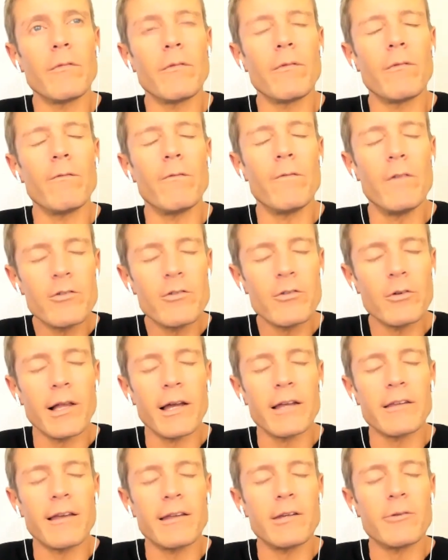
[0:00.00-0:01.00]

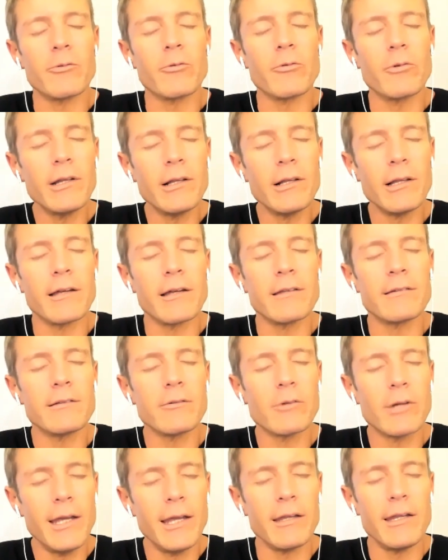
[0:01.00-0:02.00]
visualize that and you realize, okay,